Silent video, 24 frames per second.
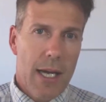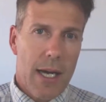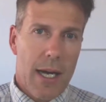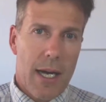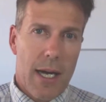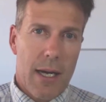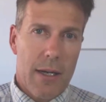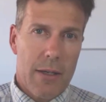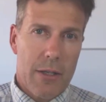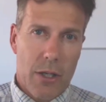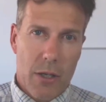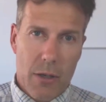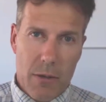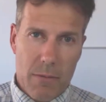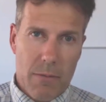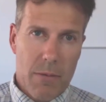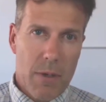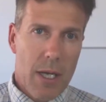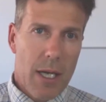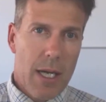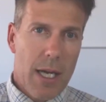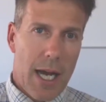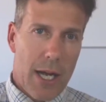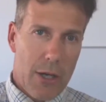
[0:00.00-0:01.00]

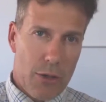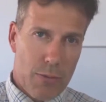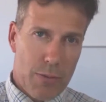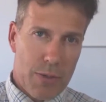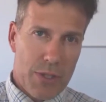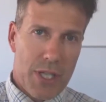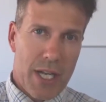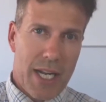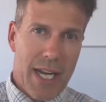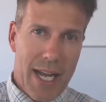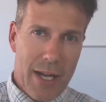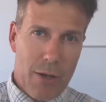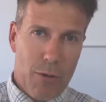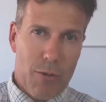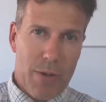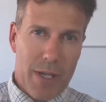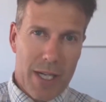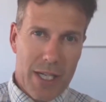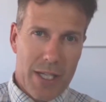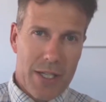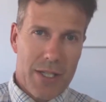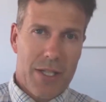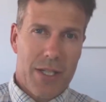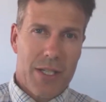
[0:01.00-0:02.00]
100%
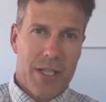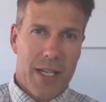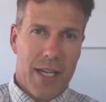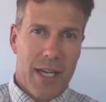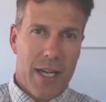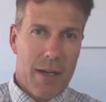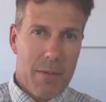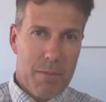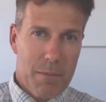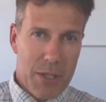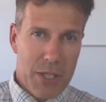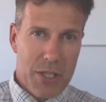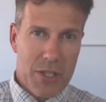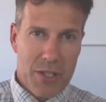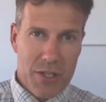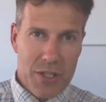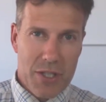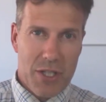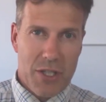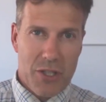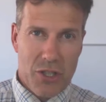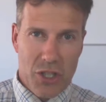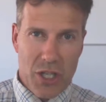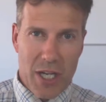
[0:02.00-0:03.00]
equities,
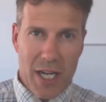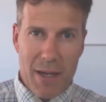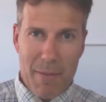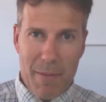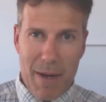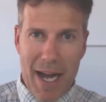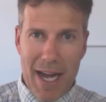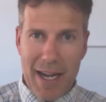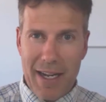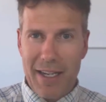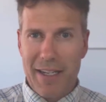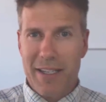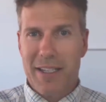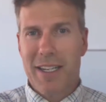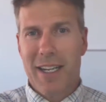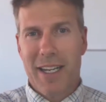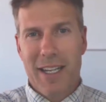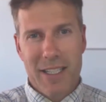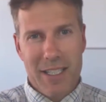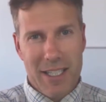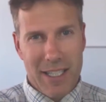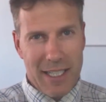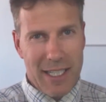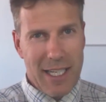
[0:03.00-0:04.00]
businesses, share market
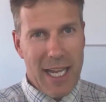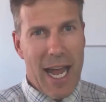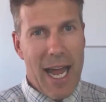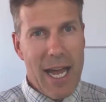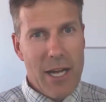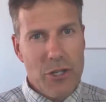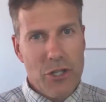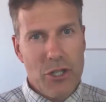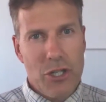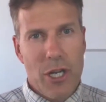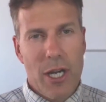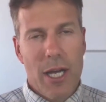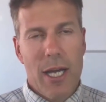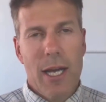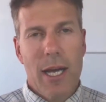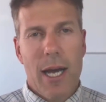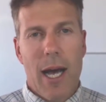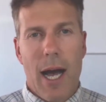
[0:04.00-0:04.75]
to cash.